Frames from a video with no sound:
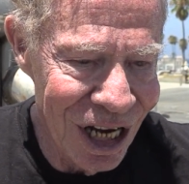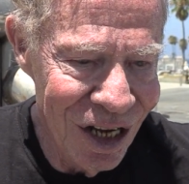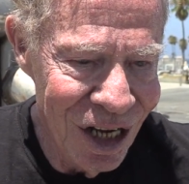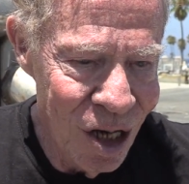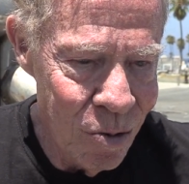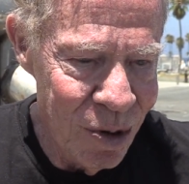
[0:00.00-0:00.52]
Uh,
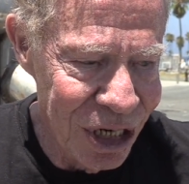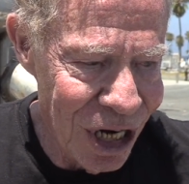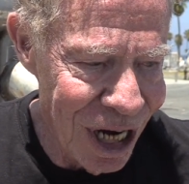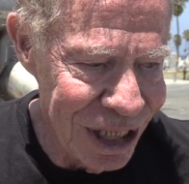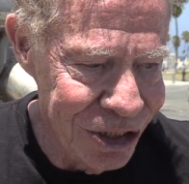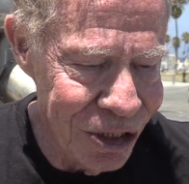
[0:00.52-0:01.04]

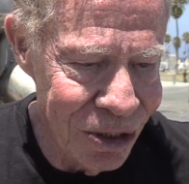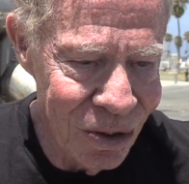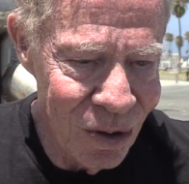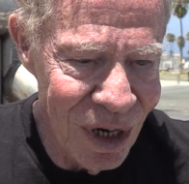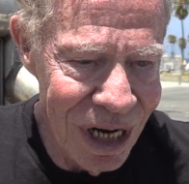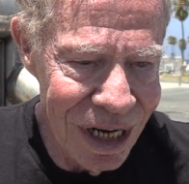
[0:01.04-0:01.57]
because
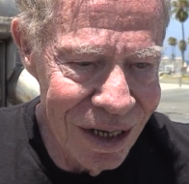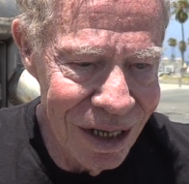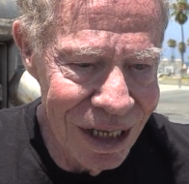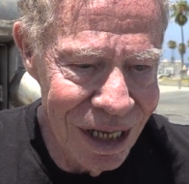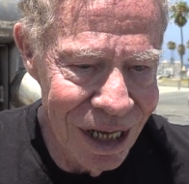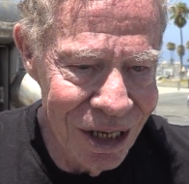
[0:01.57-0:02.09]
you, uh,
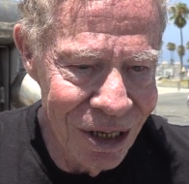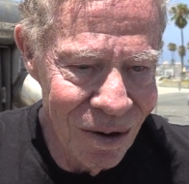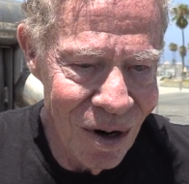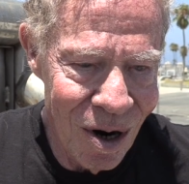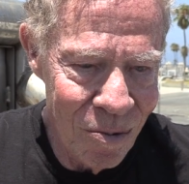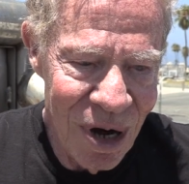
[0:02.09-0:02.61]

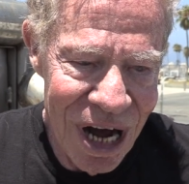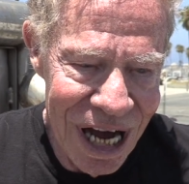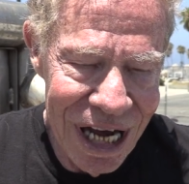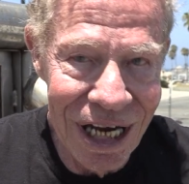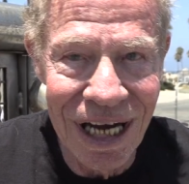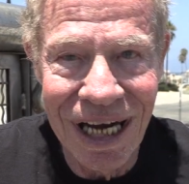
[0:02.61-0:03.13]
you are
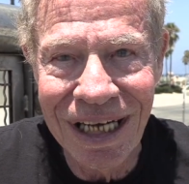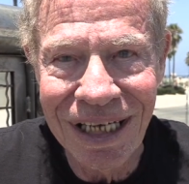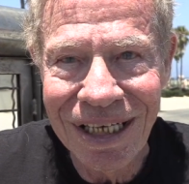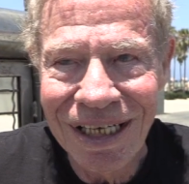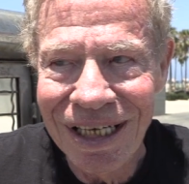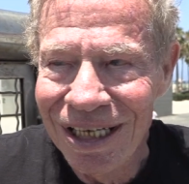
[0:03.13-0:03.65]
my. Uh,
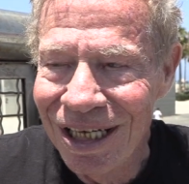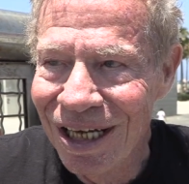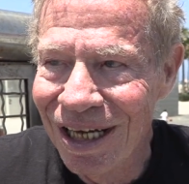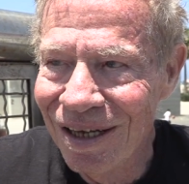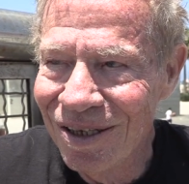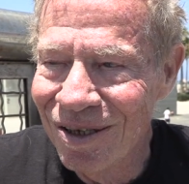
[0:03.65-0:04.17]

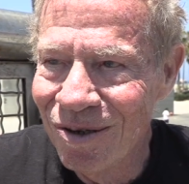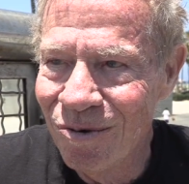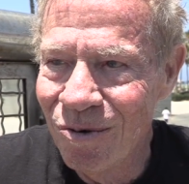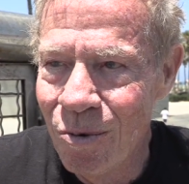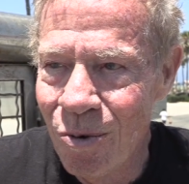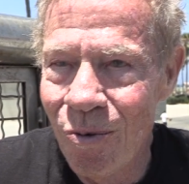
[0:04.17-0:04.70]
uh,
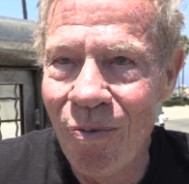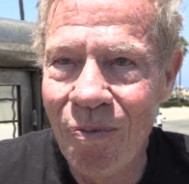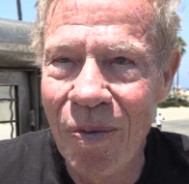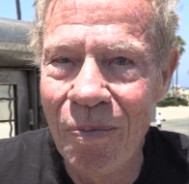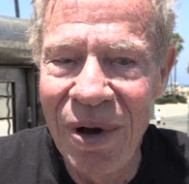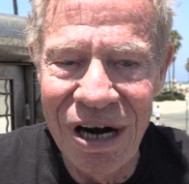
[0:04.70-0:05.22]
I'm your,
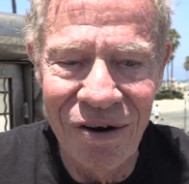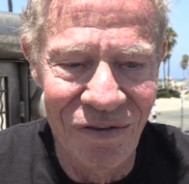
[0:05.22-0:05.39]
I'm your